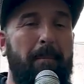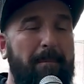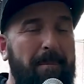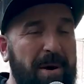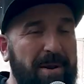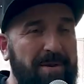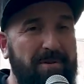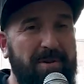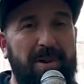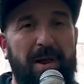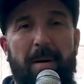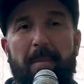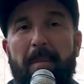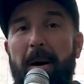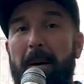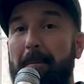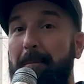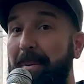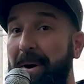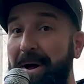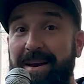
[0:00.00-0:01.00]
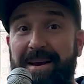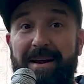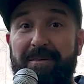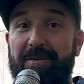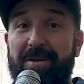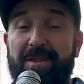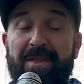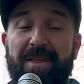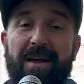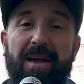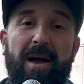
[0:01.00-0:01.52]
bundle up, button
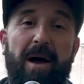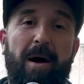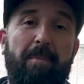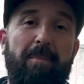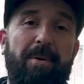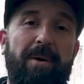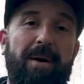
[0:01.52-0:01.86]
everything up.